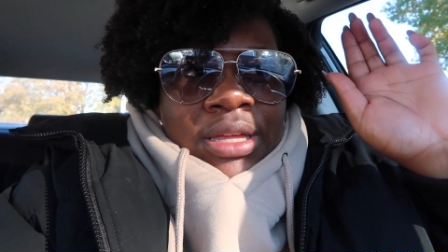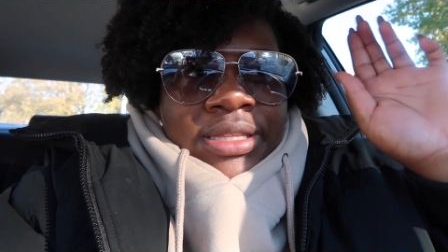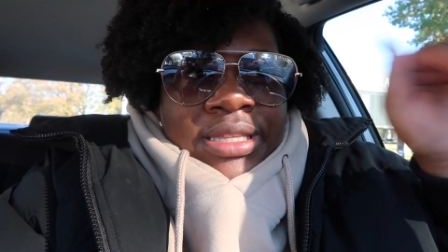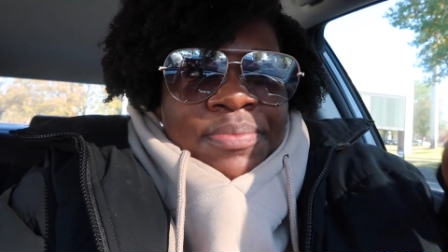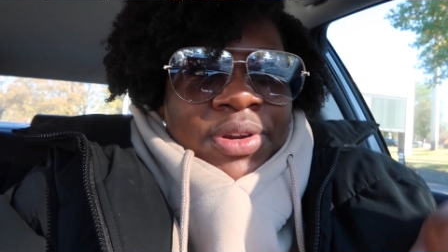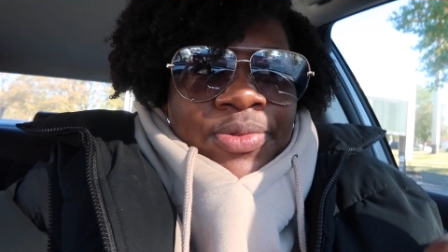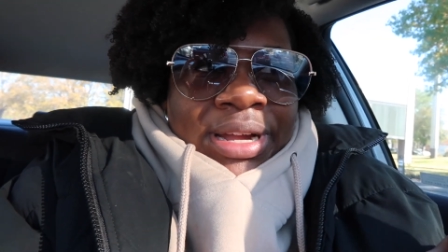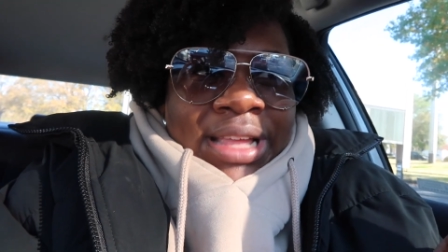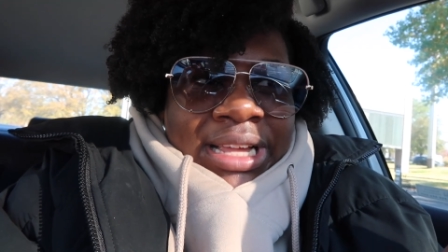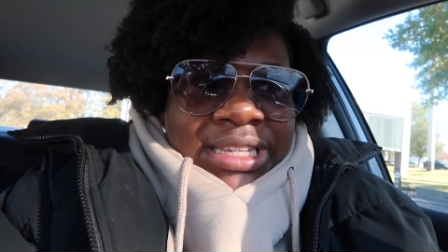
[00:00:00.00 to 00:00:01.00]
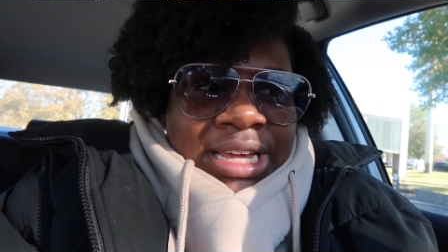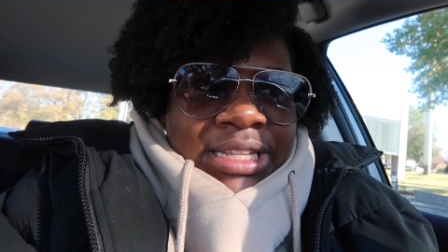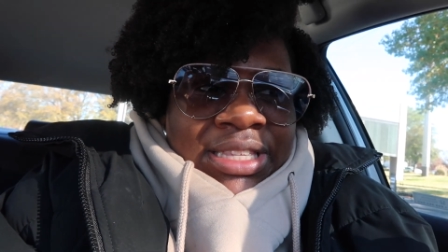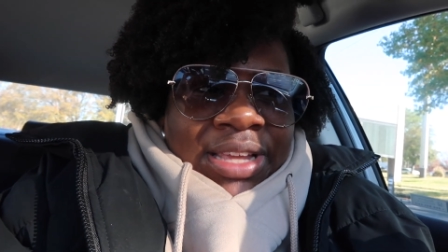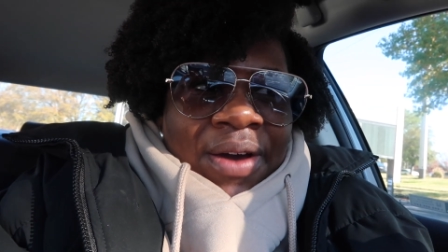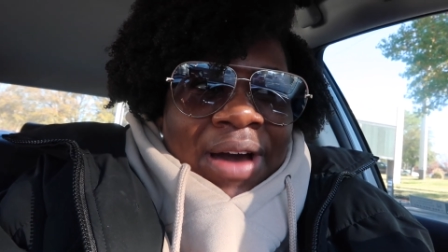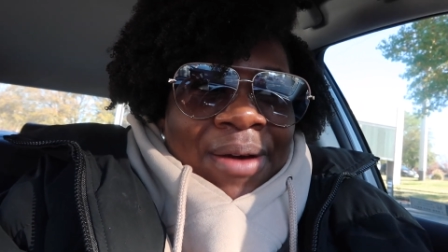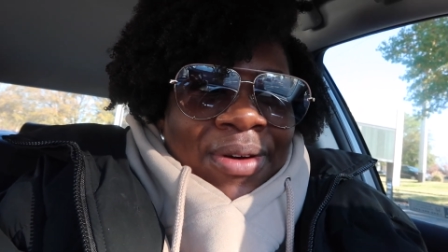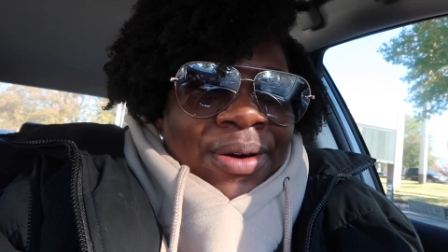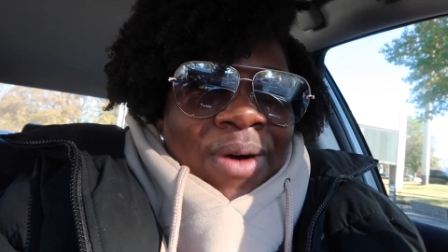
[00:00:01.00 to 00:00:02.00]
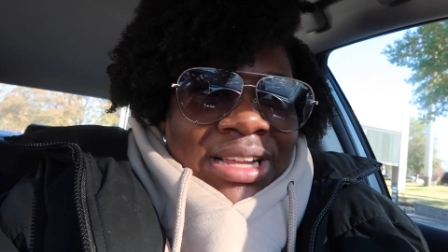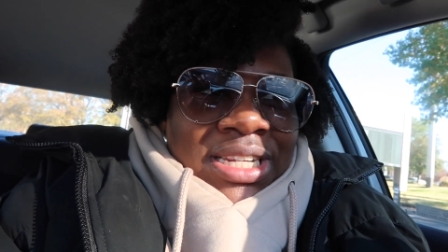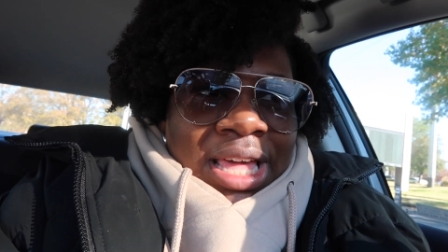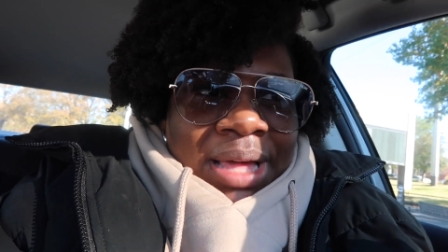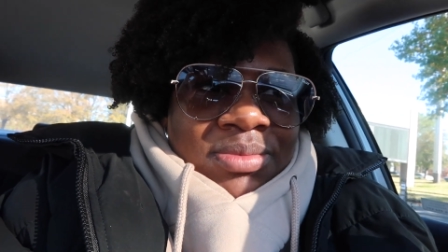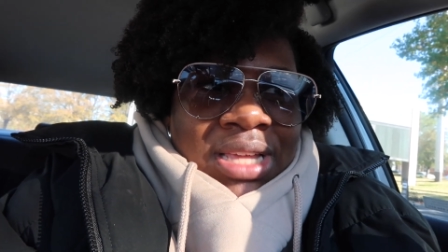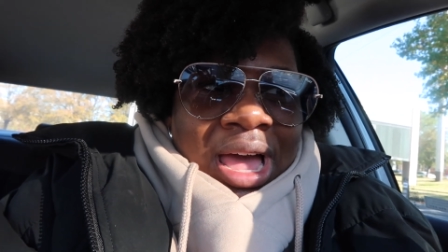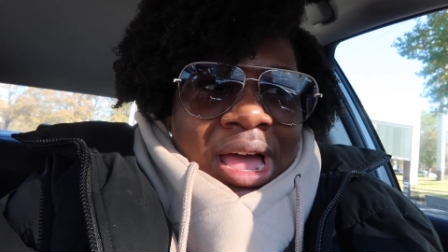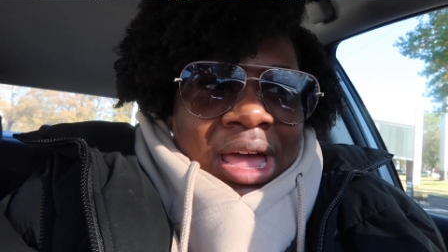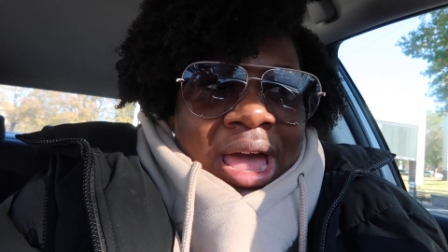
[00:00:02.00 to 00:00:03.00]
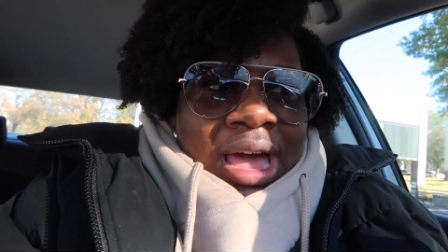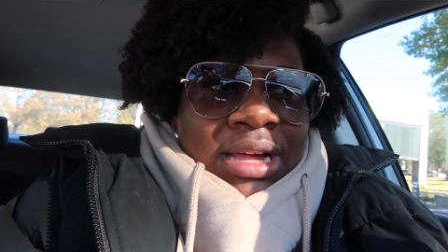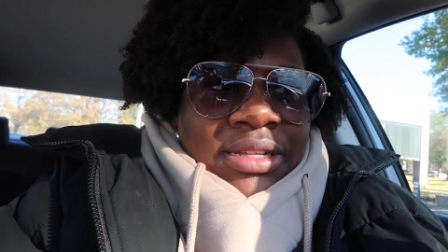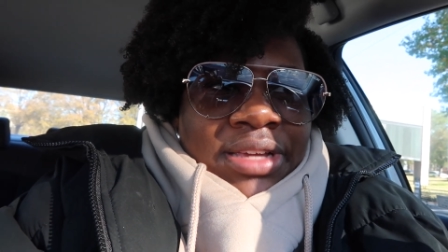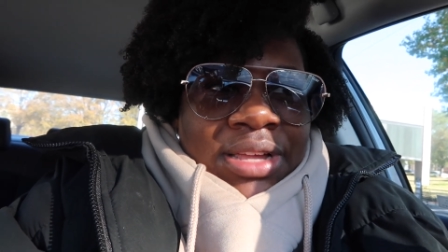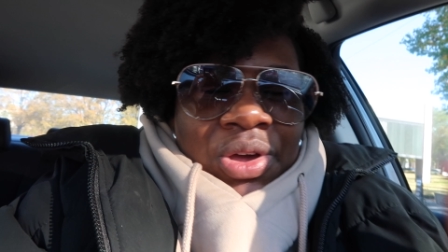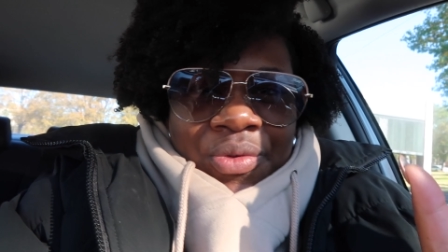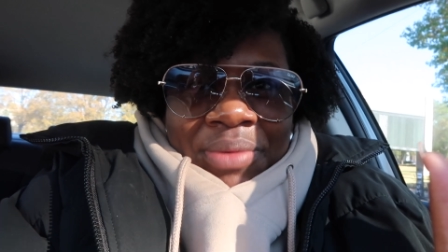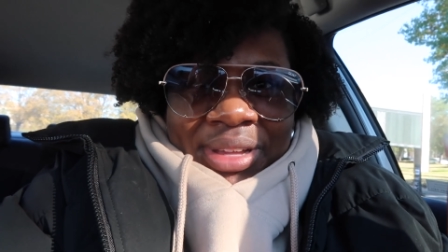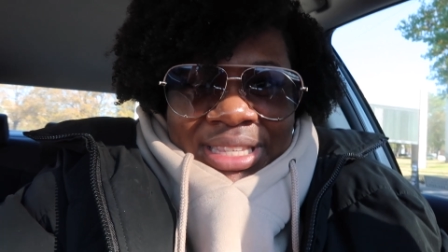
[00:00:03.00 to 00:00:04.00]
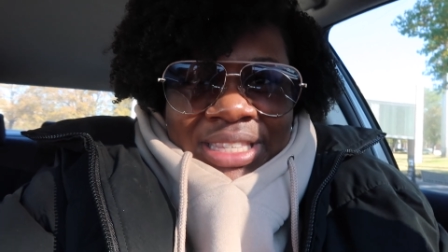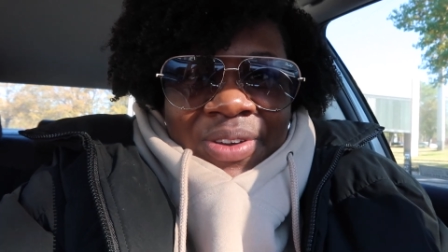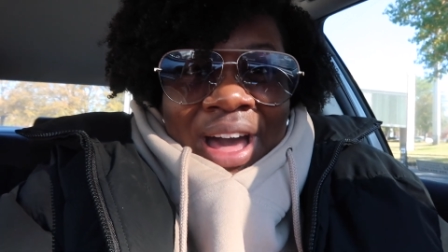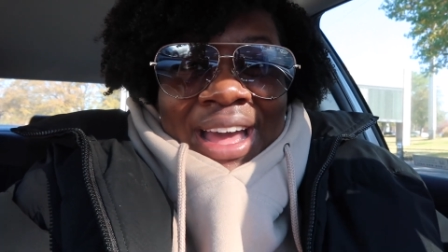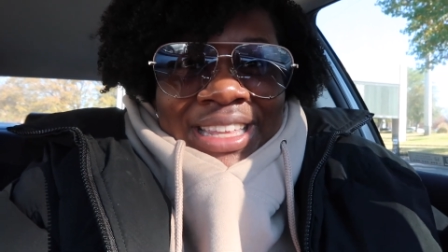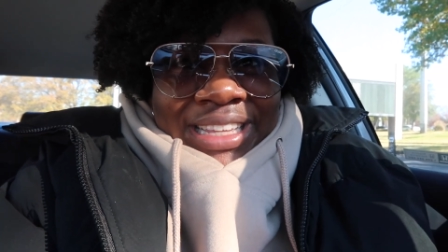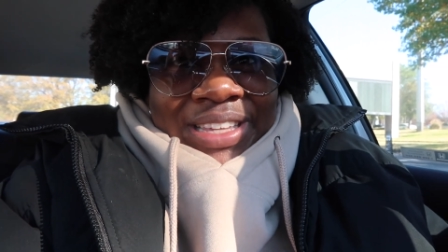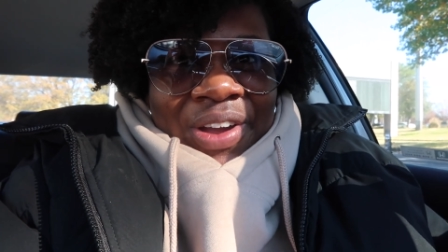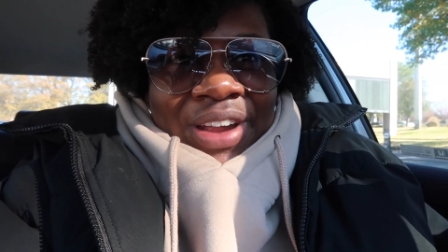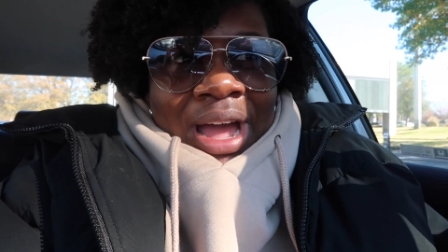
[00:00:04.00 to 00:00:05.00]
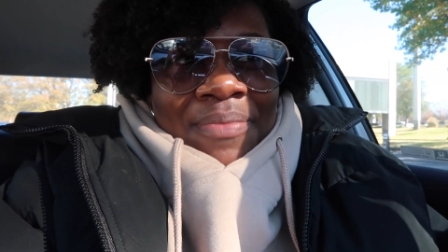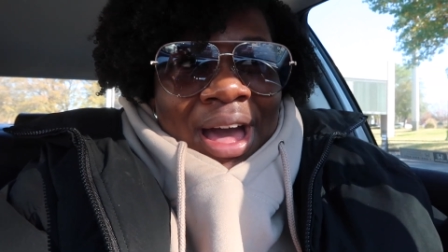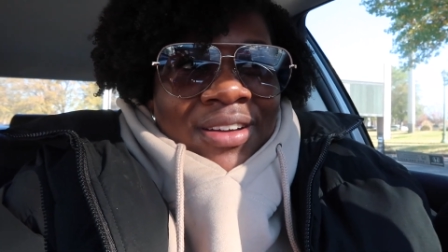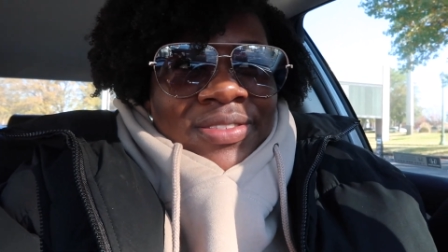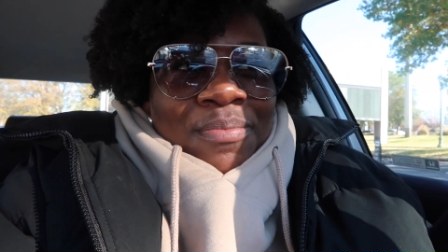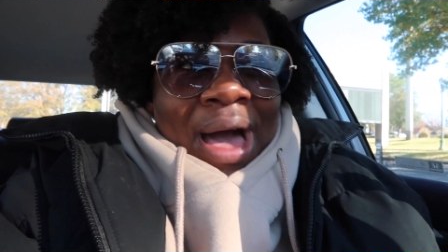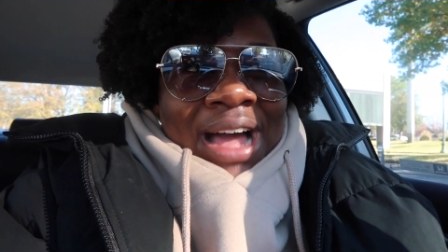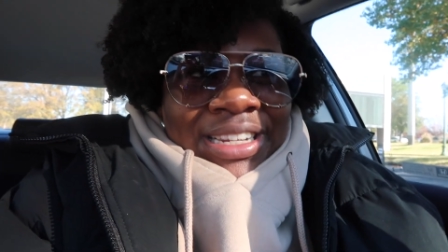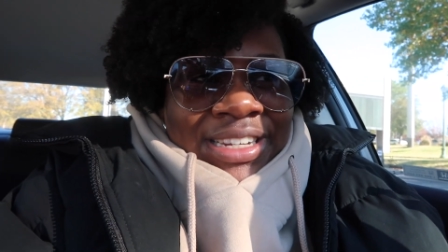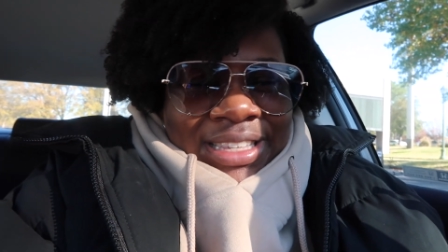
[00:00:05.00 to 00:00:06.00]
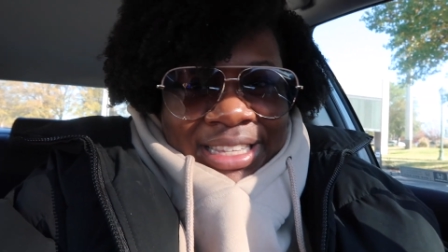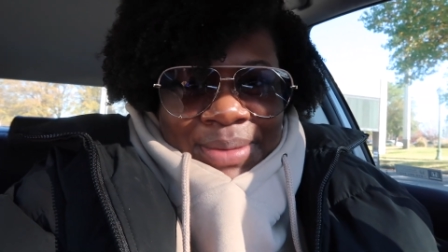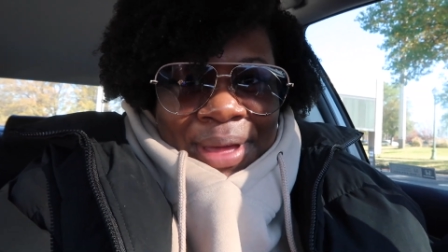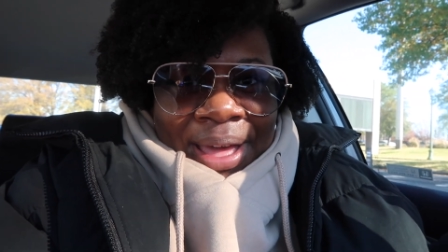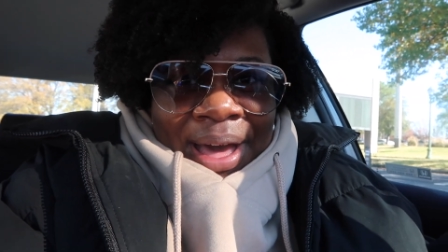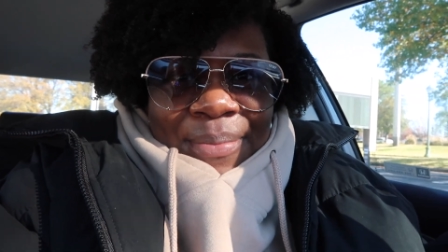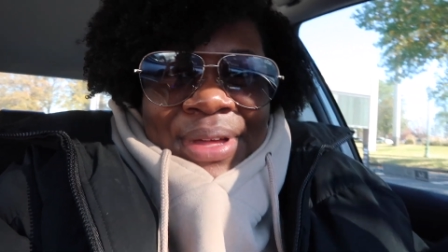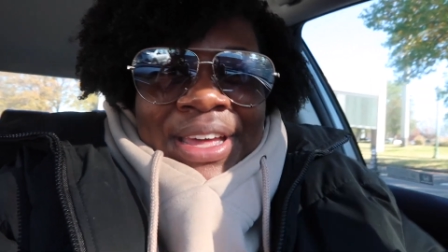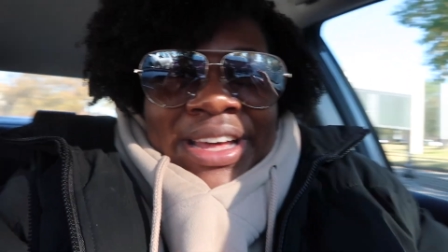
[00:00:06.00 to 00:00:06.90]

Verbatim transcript: December 2019 so I want to watch the game today and I don't want to miss it so I need to hurry up I also have packages I need to pick up